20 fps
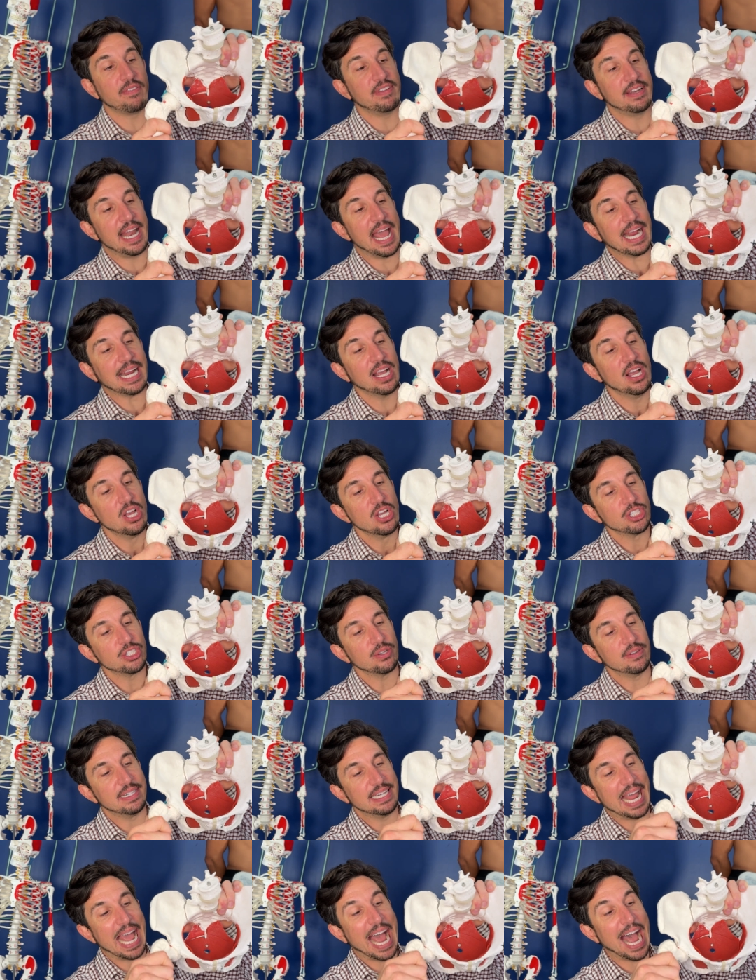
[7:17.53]
the neck, so
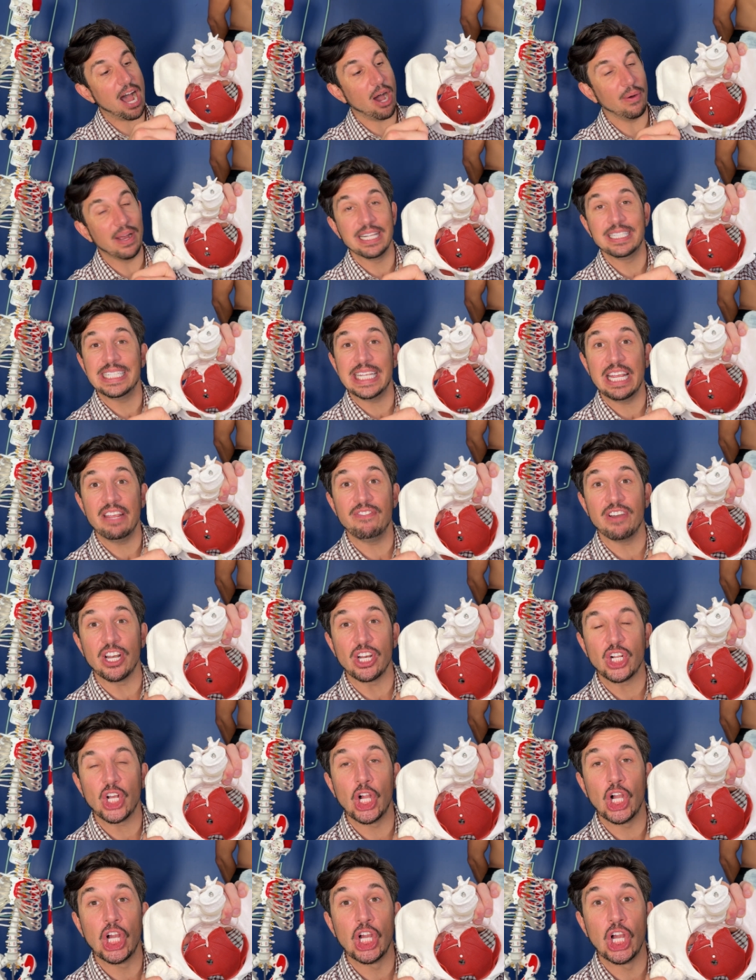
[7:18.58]
now it's even
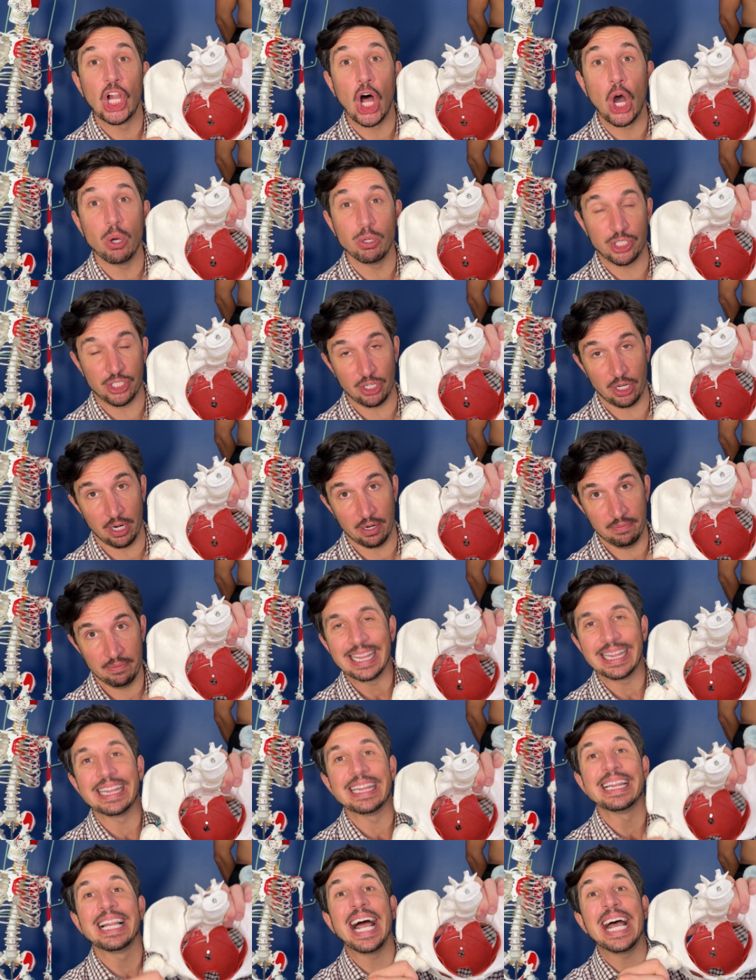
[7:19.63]
closer,
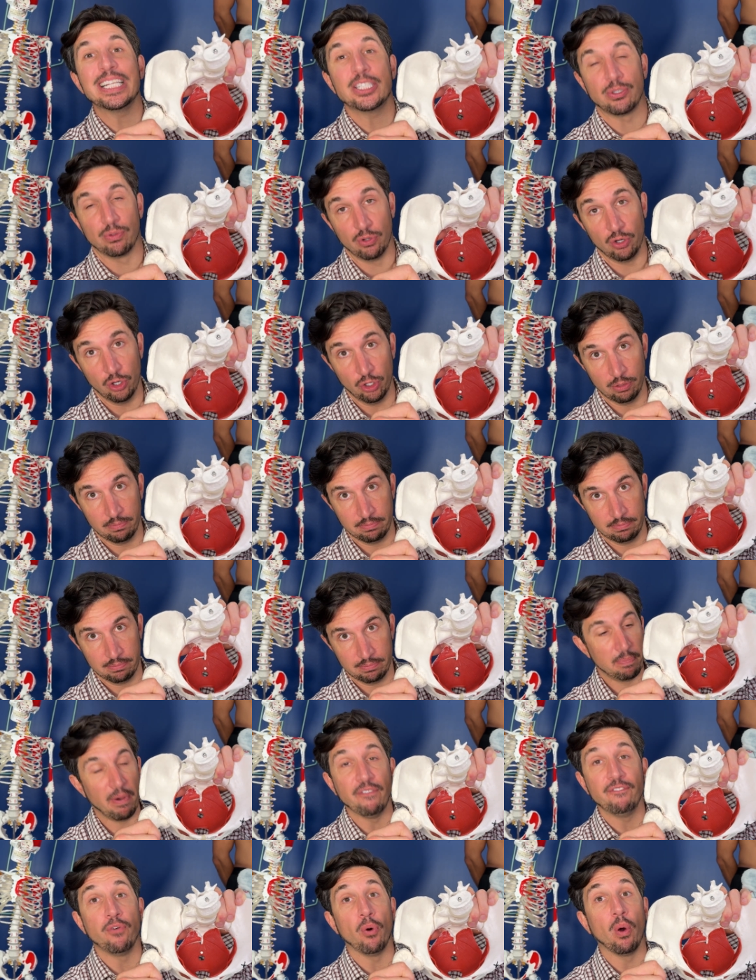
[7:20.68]
less room
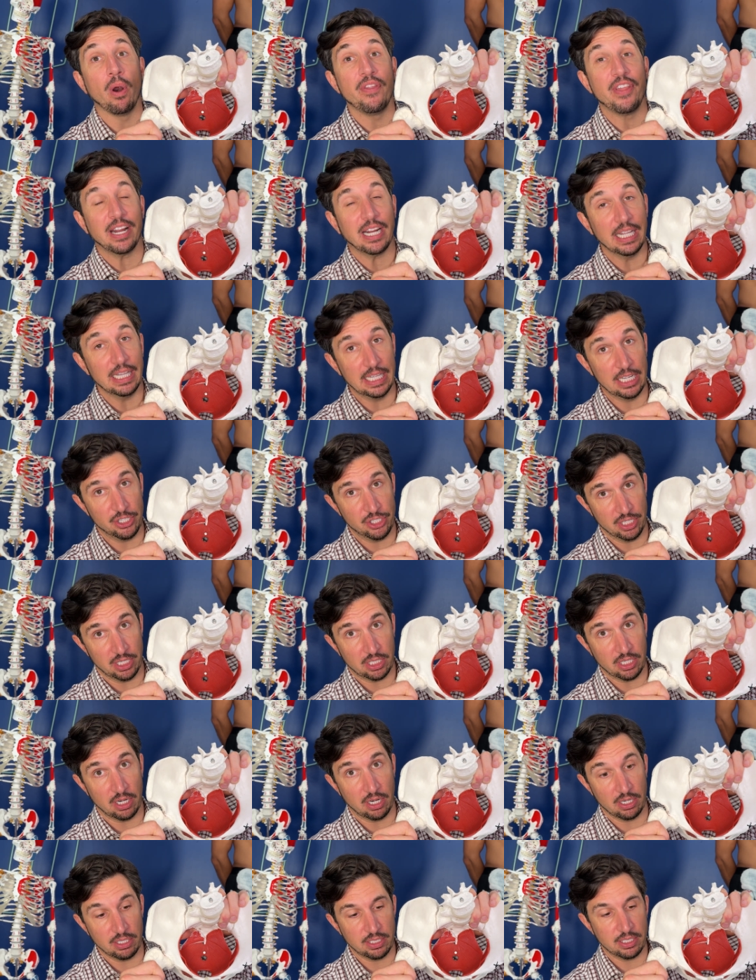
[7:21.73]
before the collision
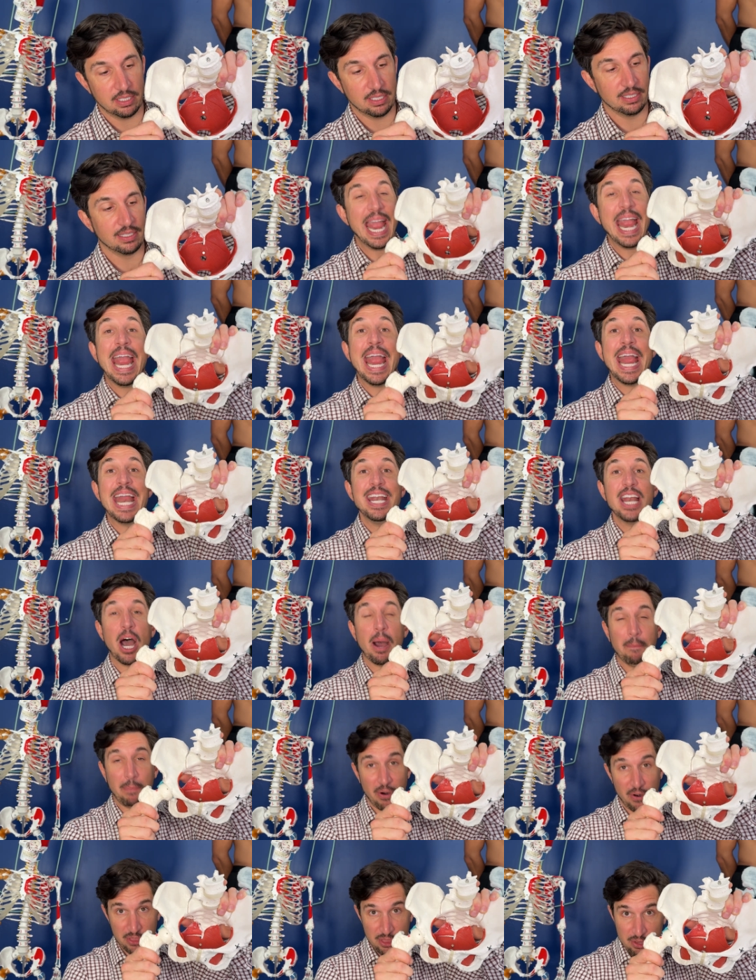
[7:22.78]
occurs. And
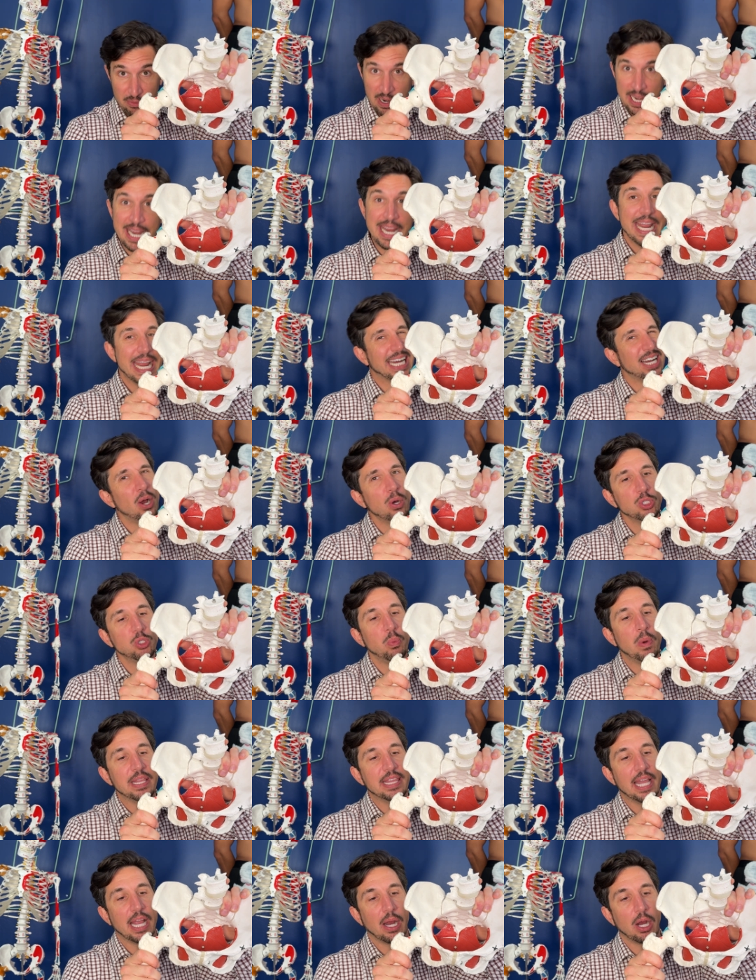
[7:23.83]
number three, it goes
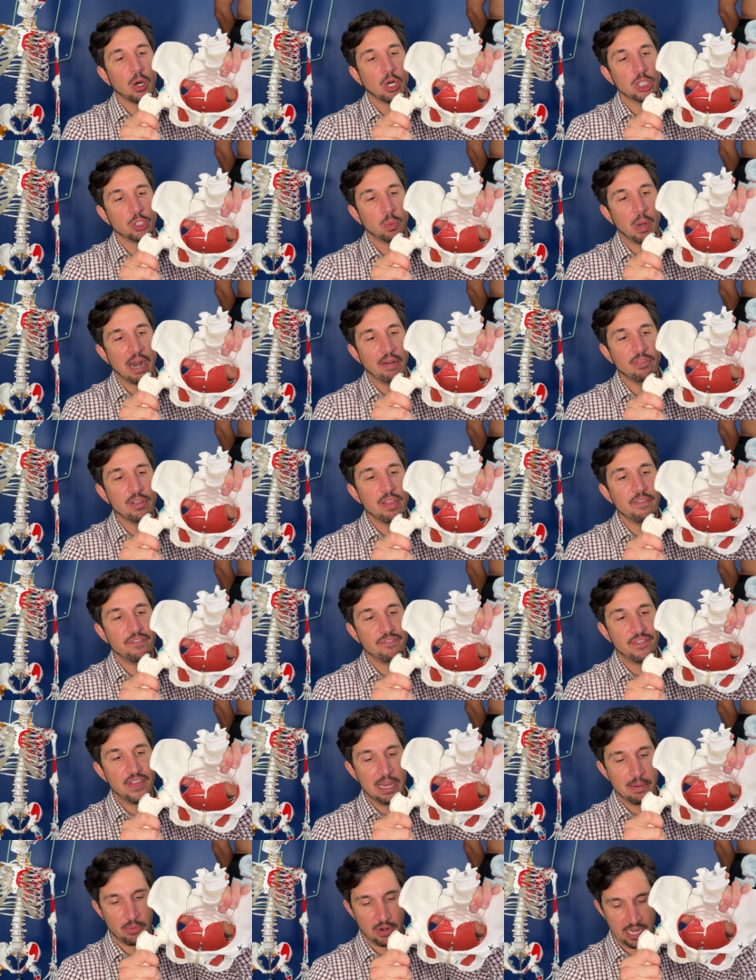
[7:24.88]
with it, because whenever the
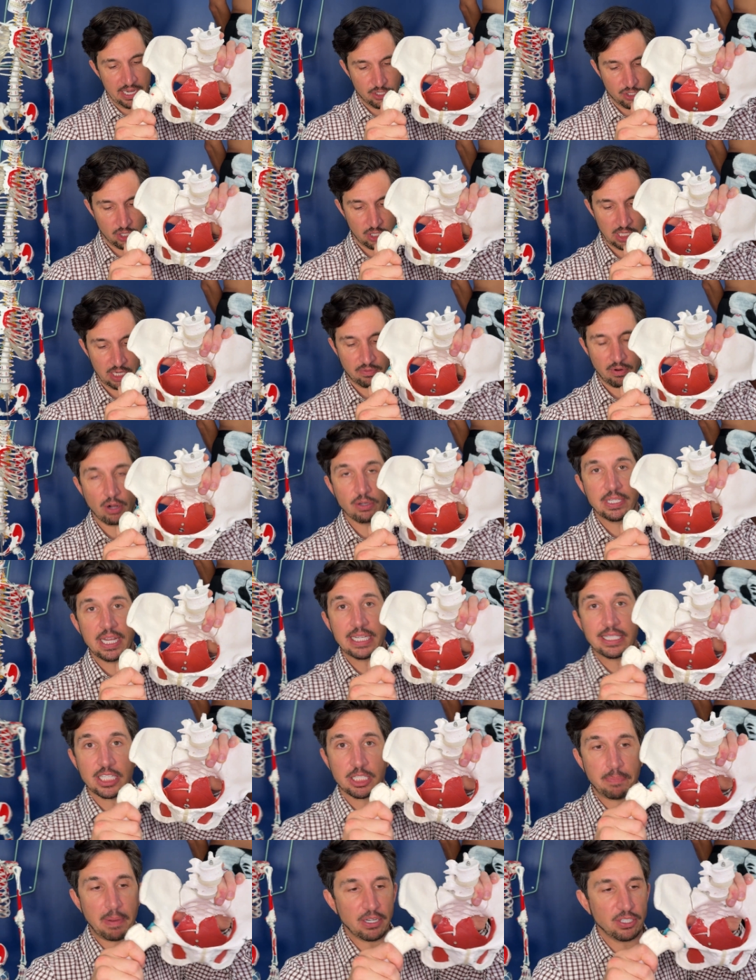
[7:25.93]
femur internally rotates,
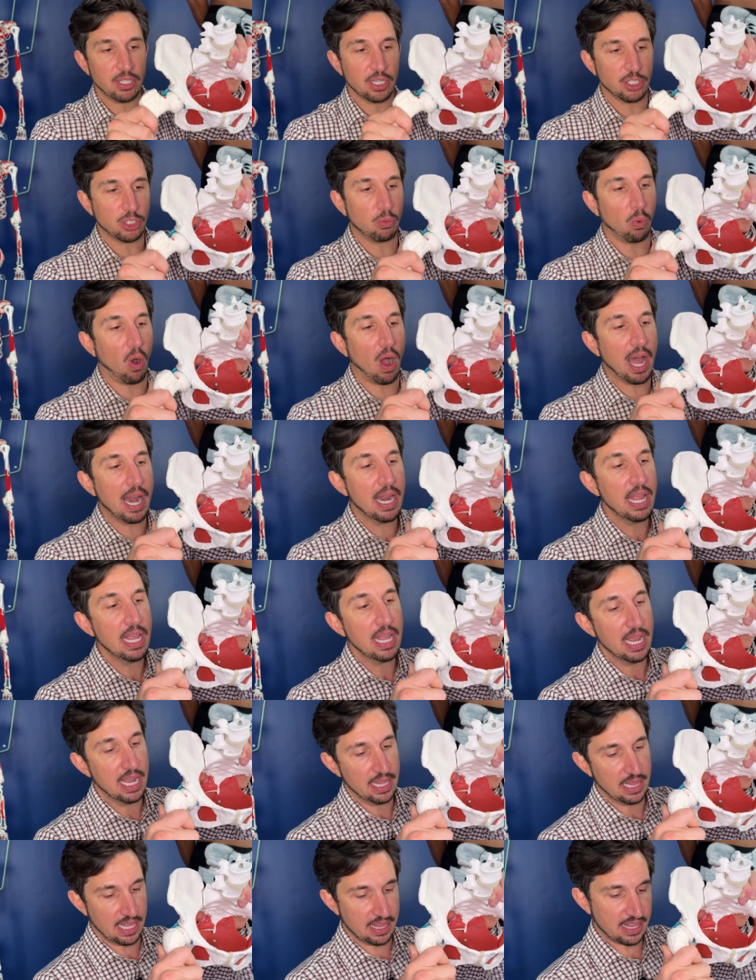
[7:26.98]
especially in a squat,
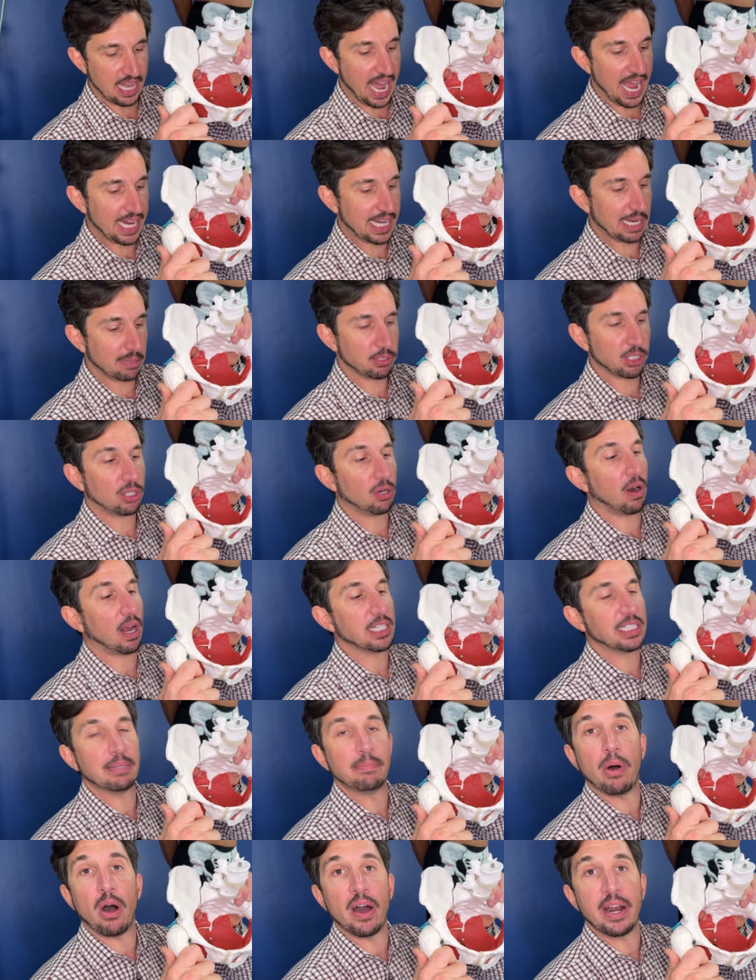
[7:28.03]
the thigh comes across
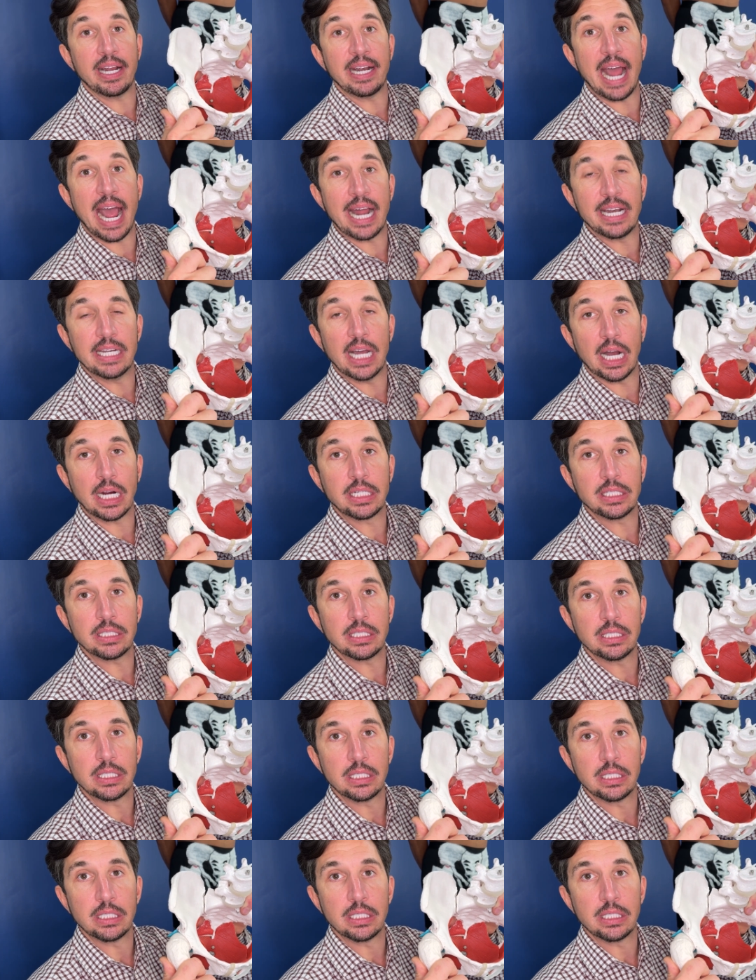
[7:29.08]
the body and adducts.